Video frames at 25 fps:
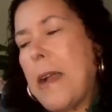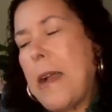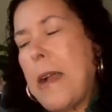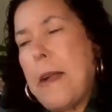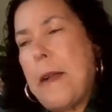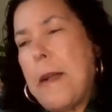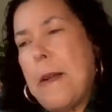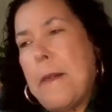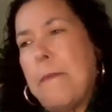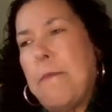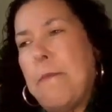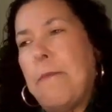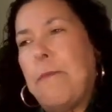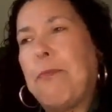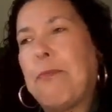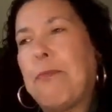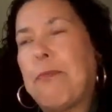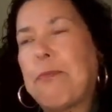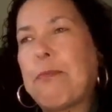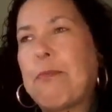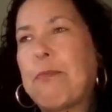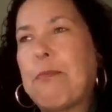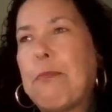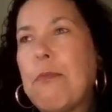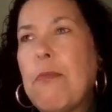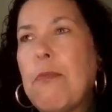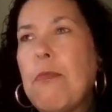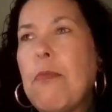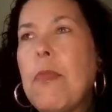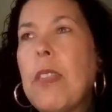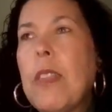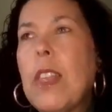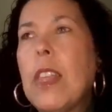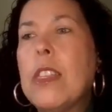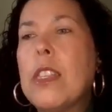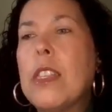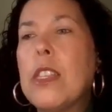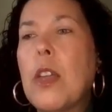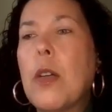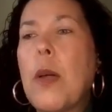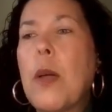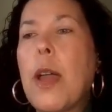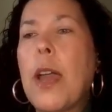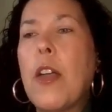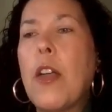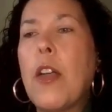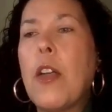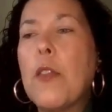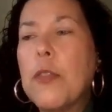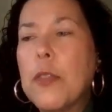Um, so
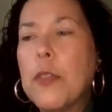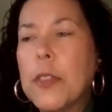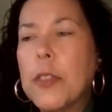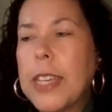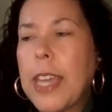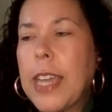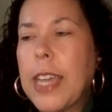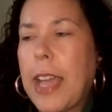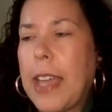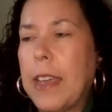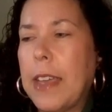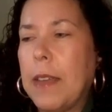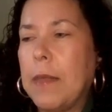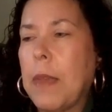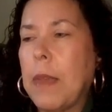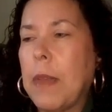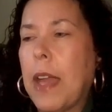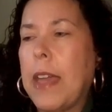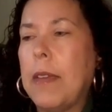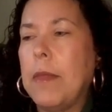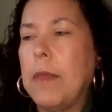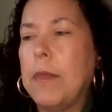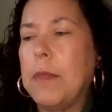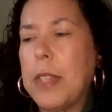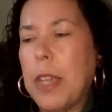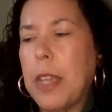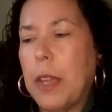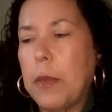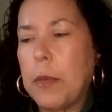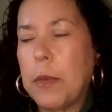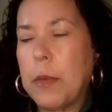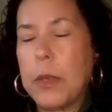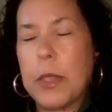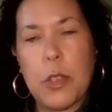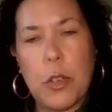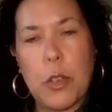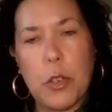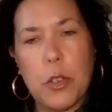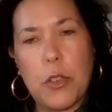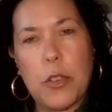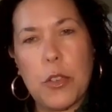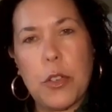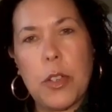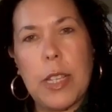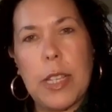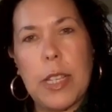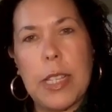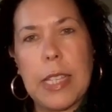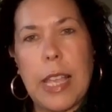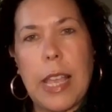hopefully I am done with
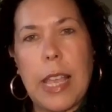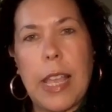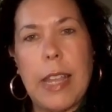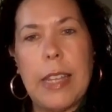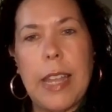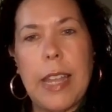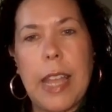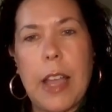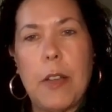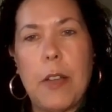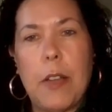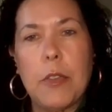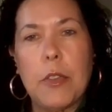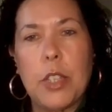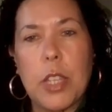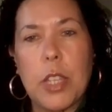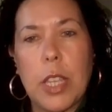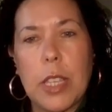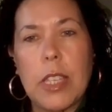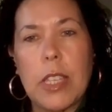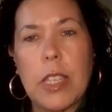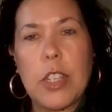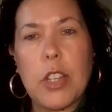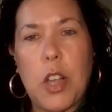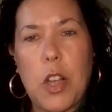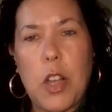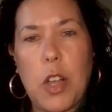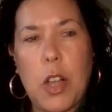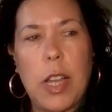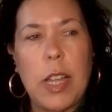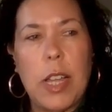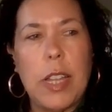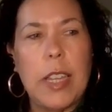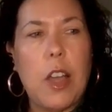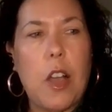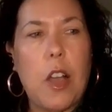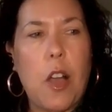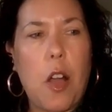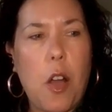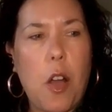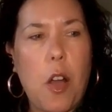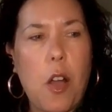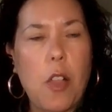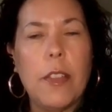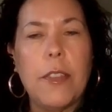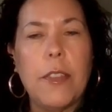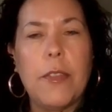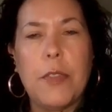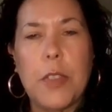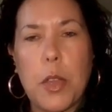surgeries and now just on
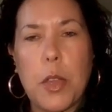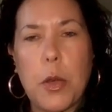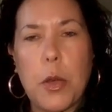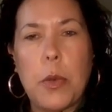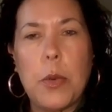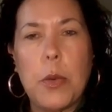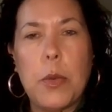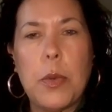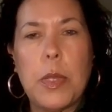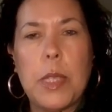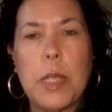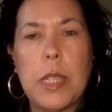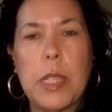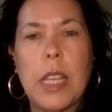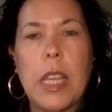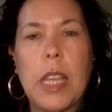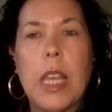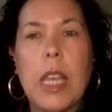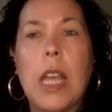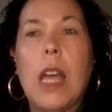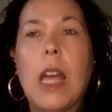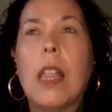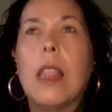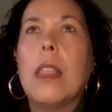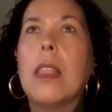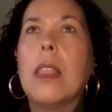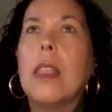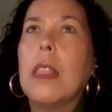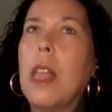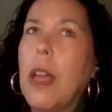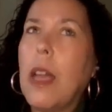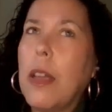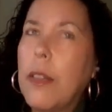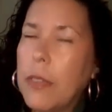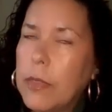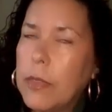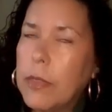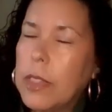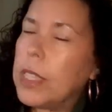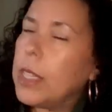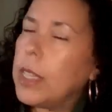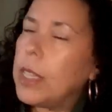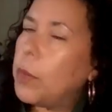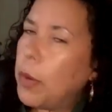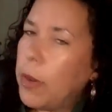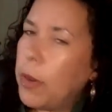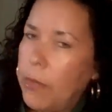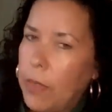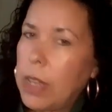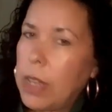all of those
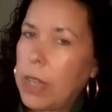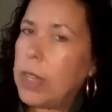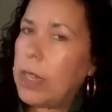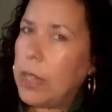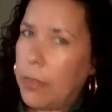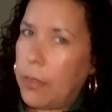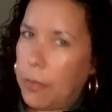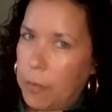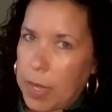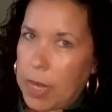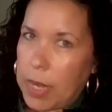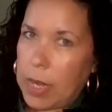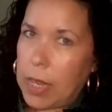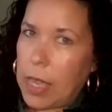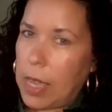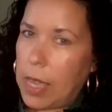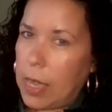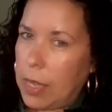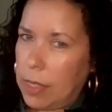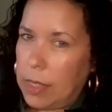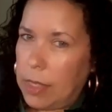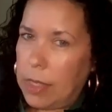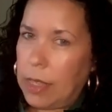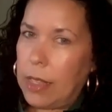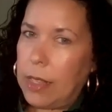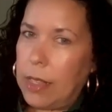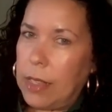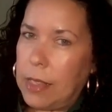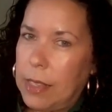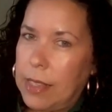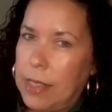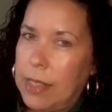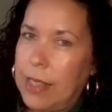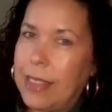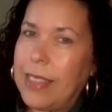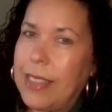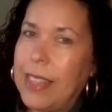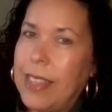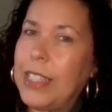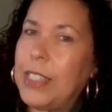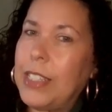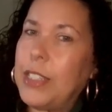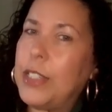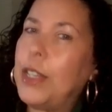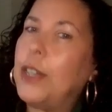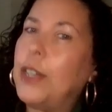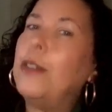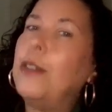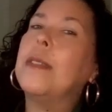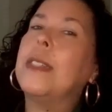lovely preventative medications that they
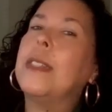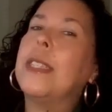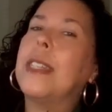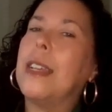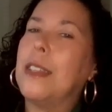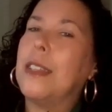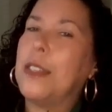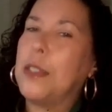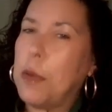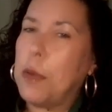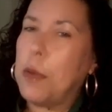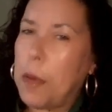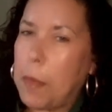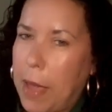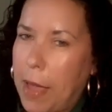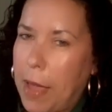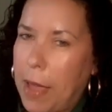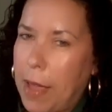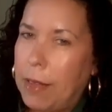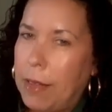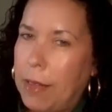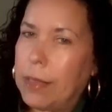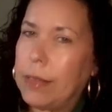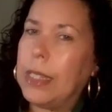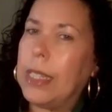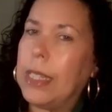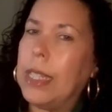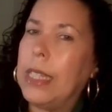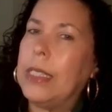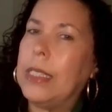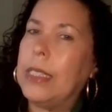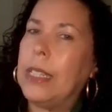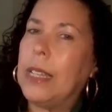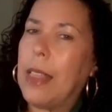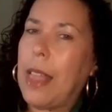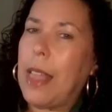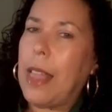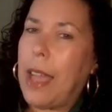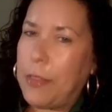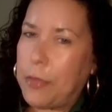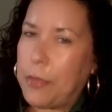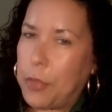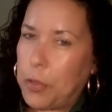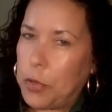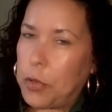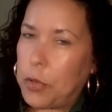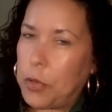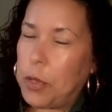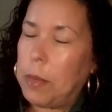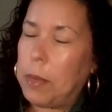don't tell you about until
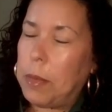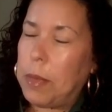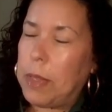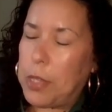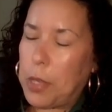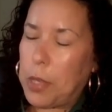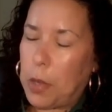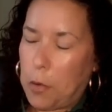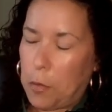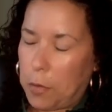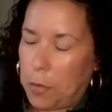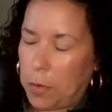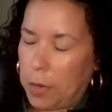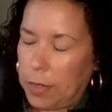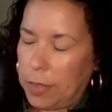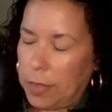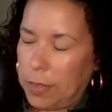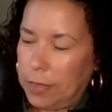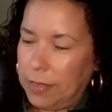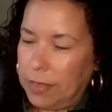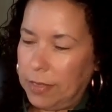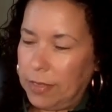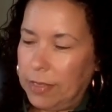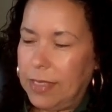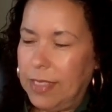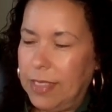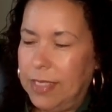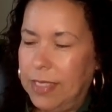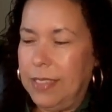after treatment's over.